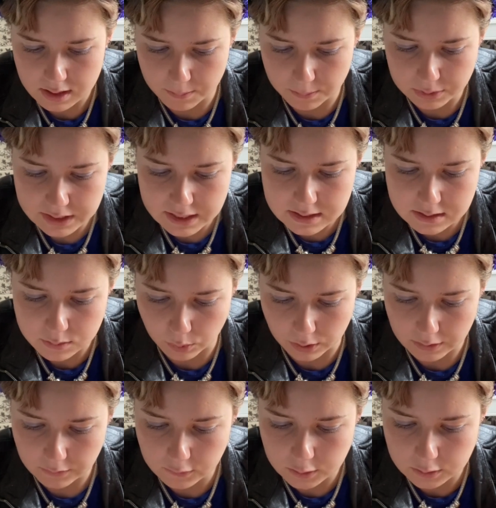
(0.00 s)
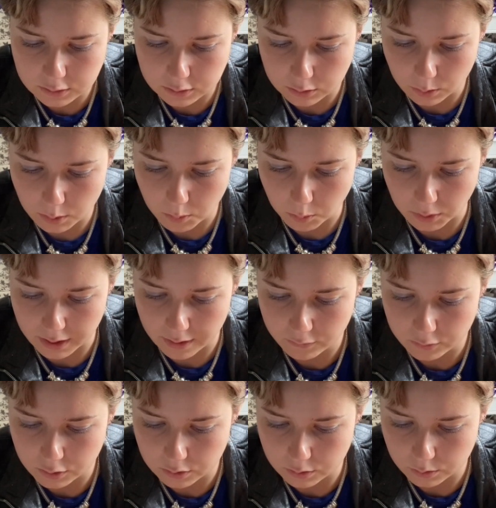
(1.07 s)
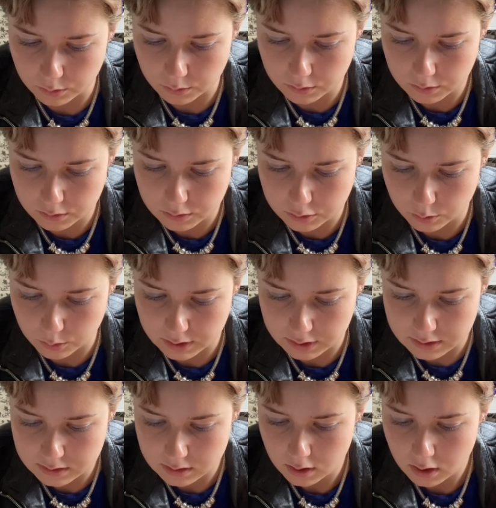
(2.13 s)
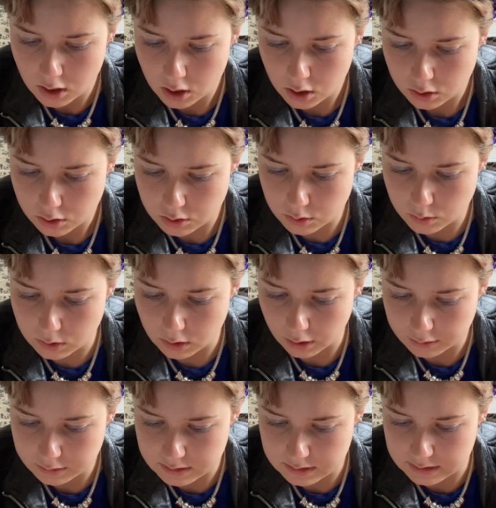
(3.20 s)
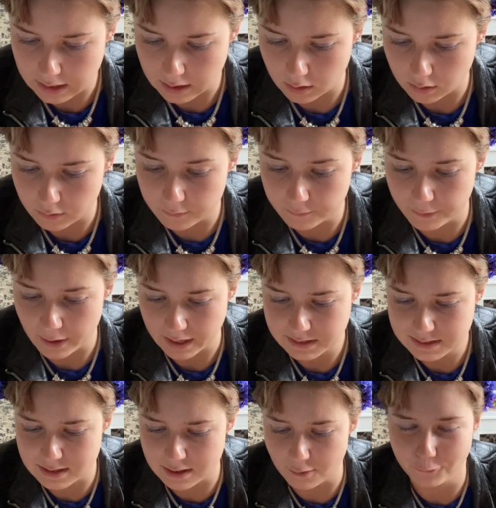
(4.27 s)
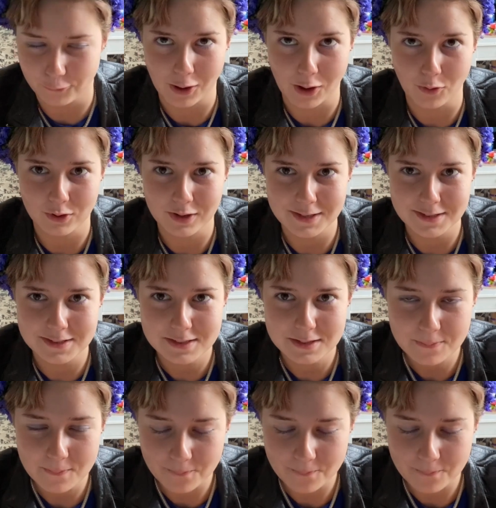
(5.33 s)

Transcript: And please, whatever you do, whenever you do it, do not dare vex the fairies.